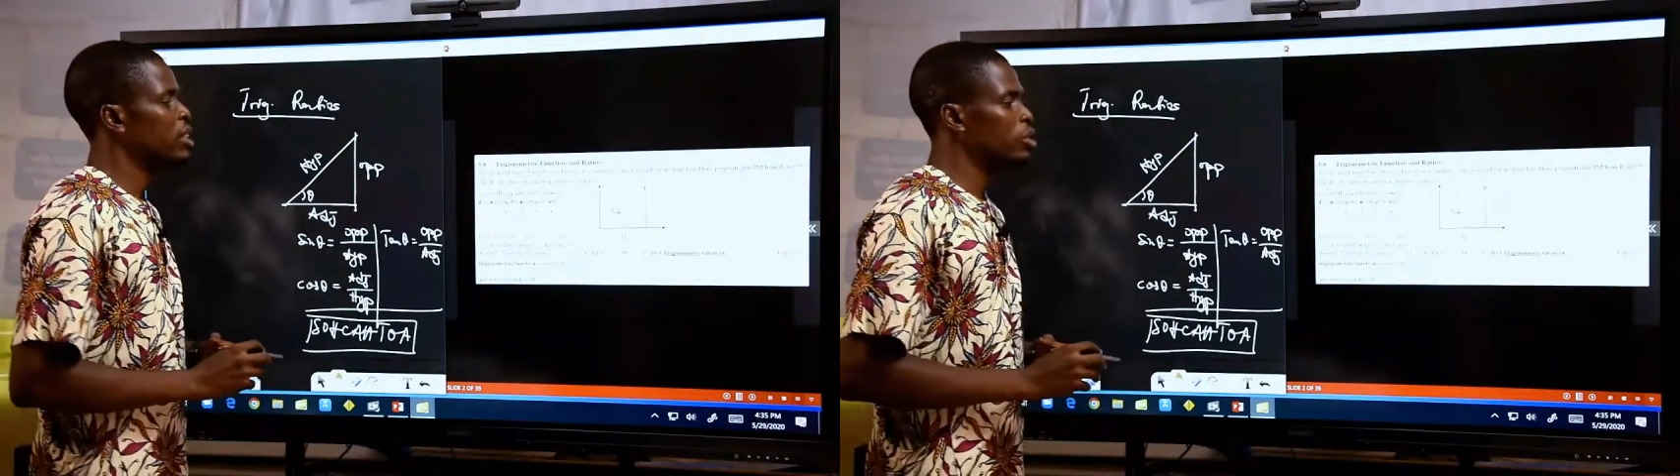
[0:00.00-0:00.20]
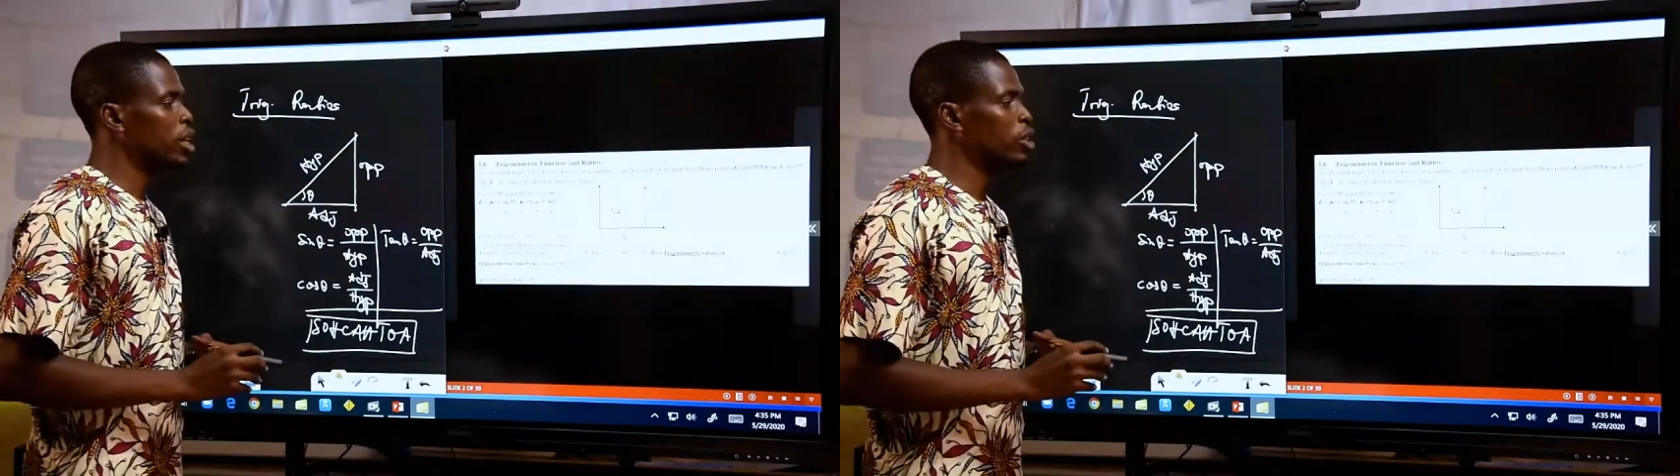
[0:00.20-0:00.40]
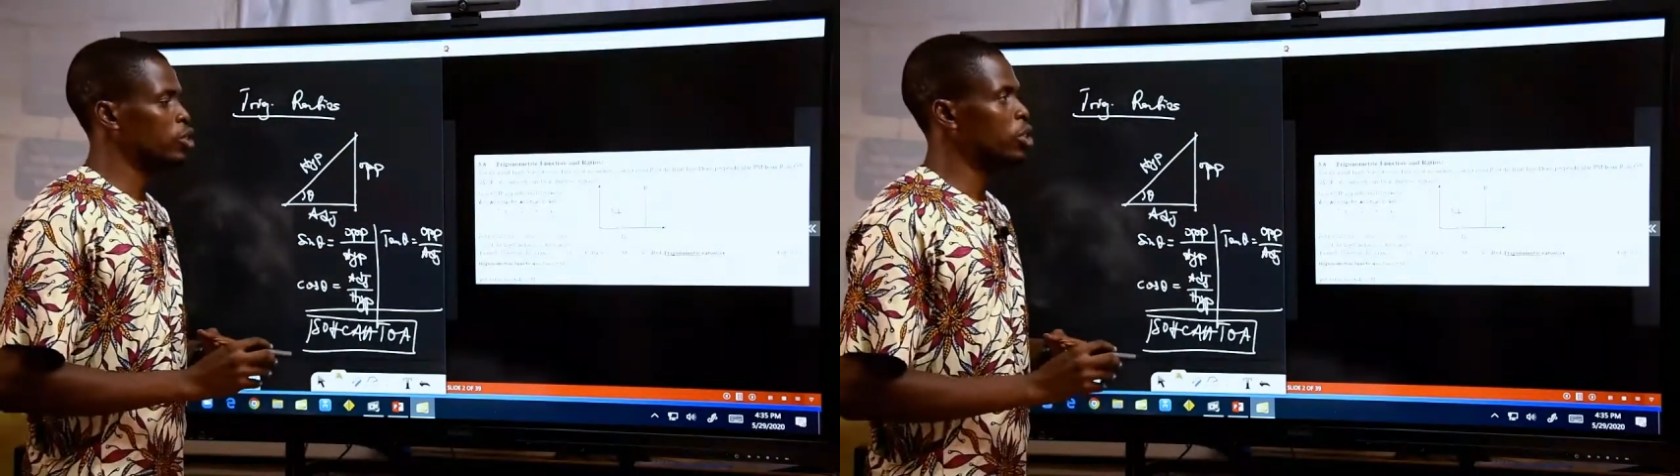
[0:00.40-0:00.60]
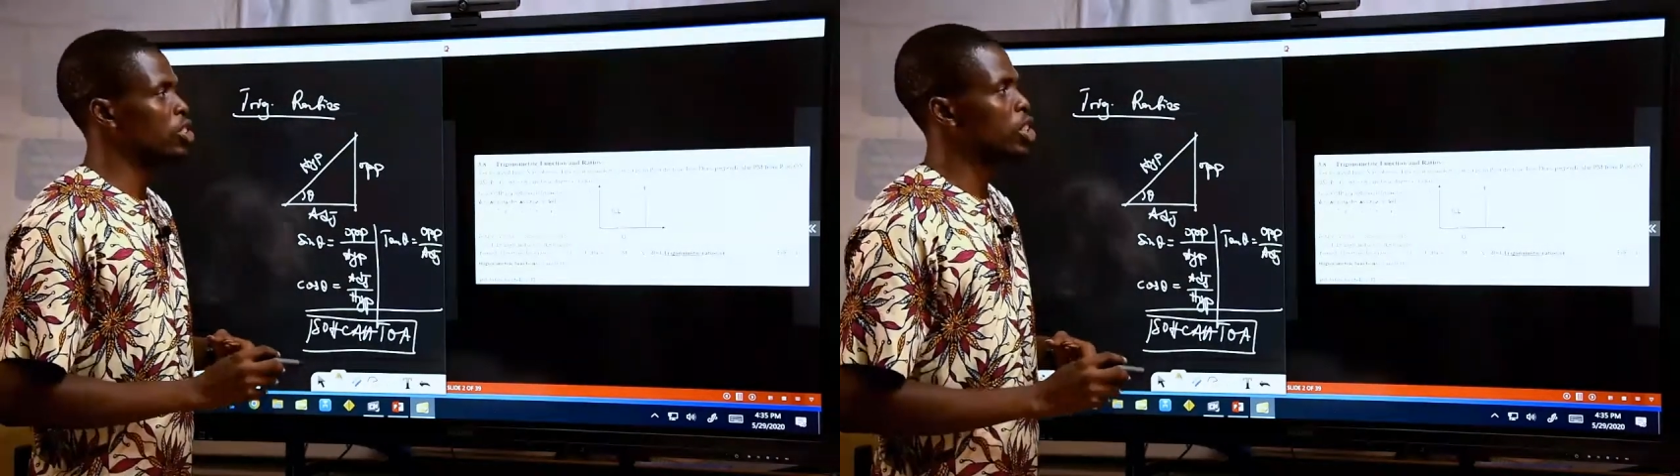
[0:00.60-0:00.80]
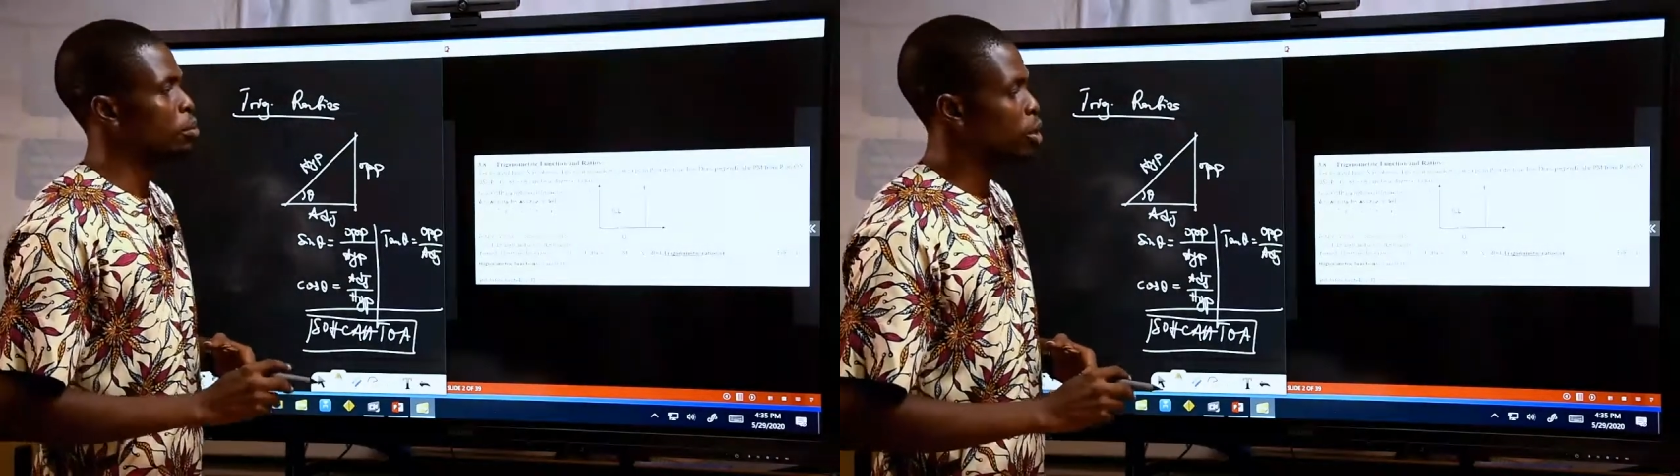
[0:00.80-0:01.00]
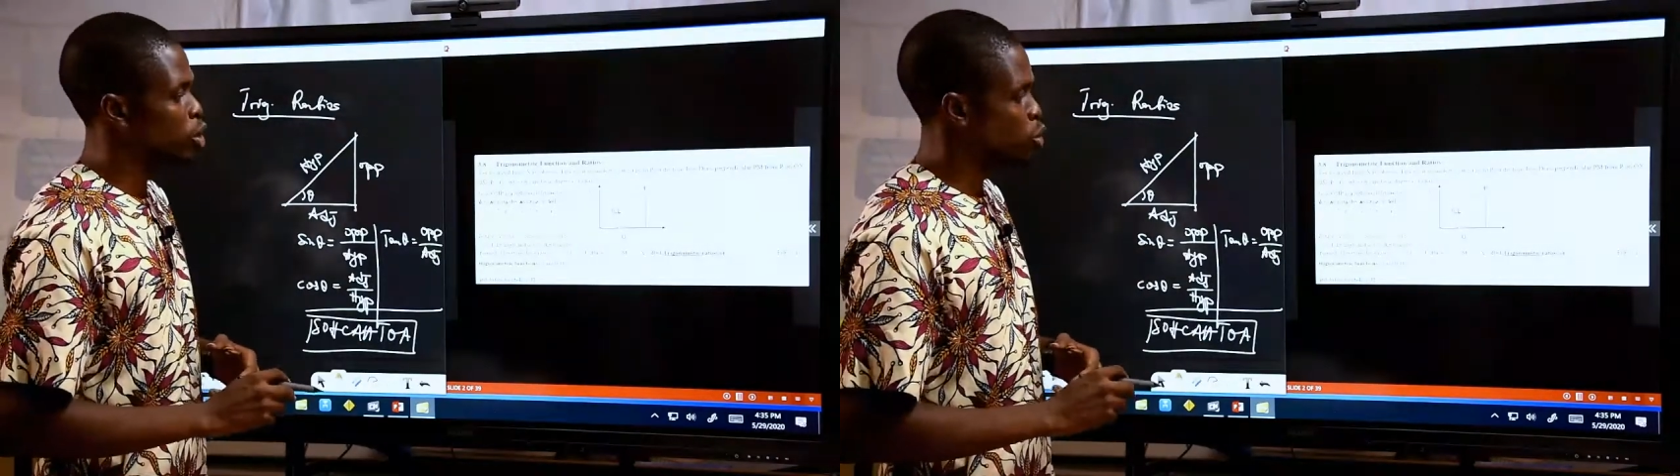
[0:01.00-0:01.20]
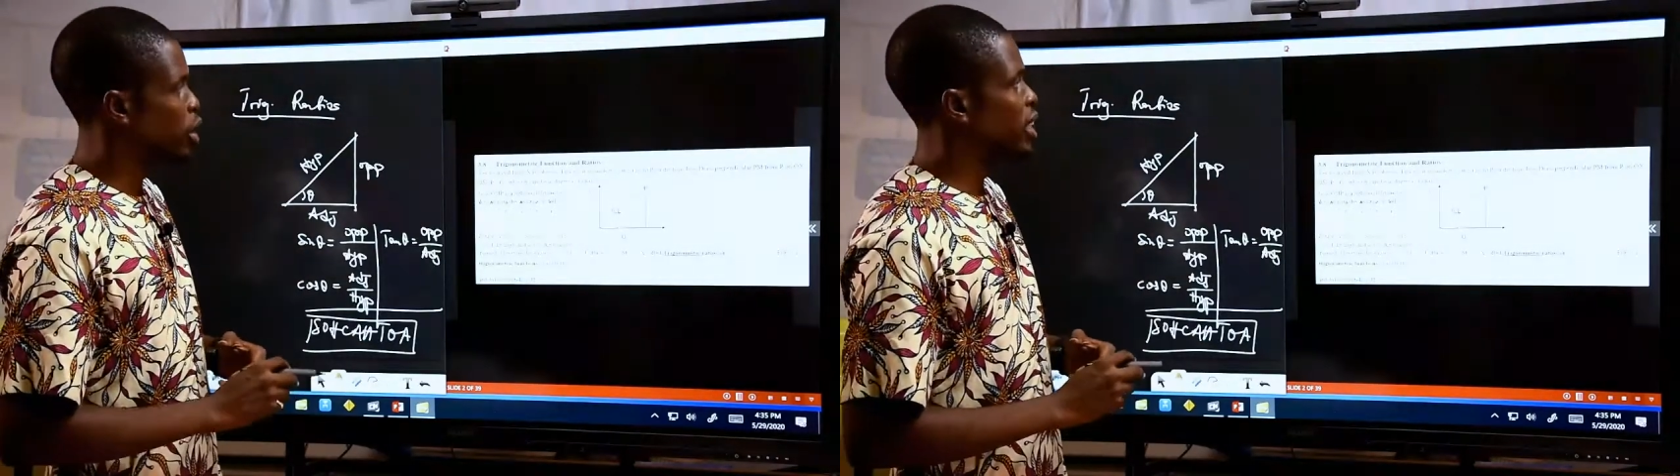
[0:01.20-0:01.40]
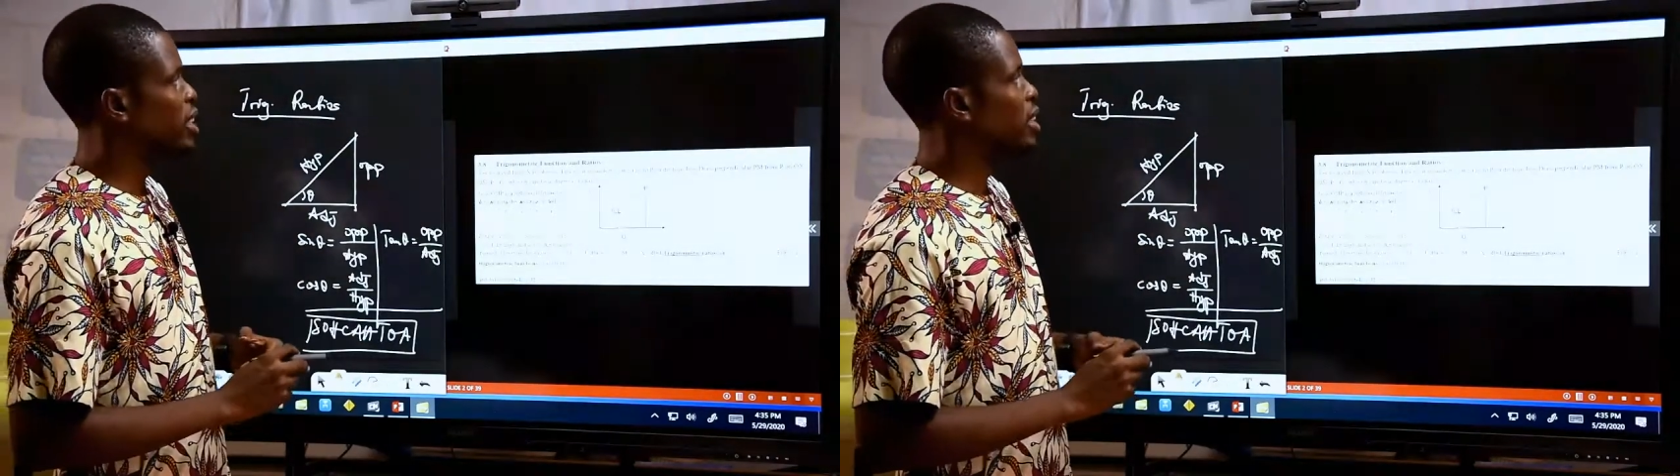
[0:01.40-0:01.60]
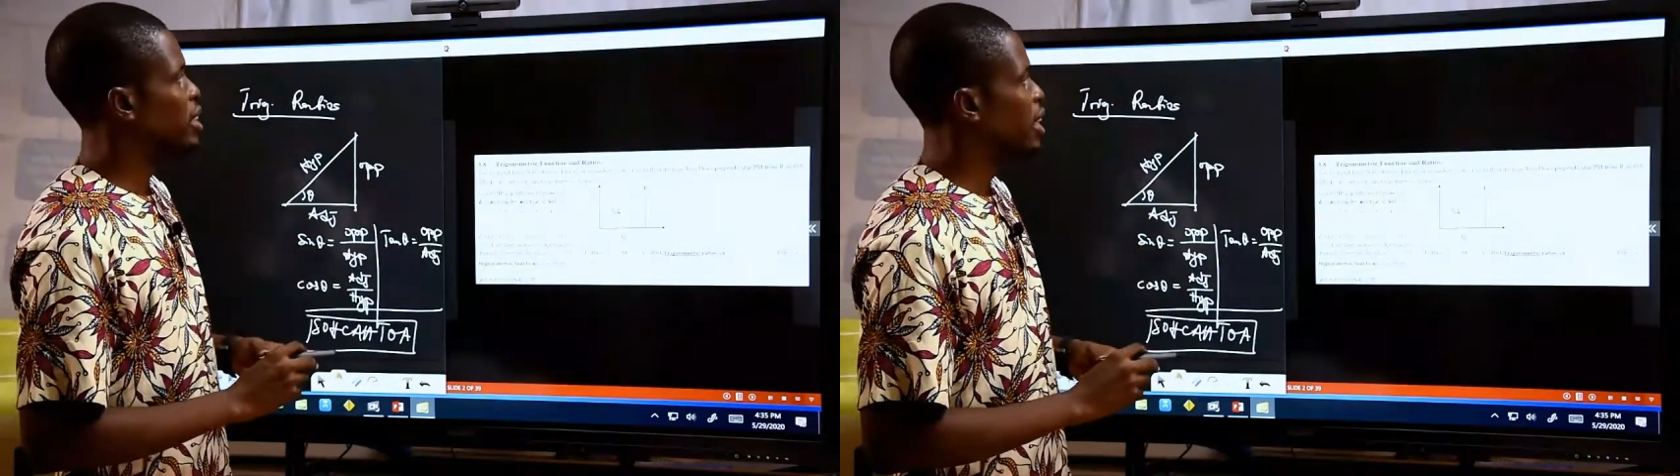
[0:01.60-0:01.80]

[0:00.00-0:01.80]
relationship between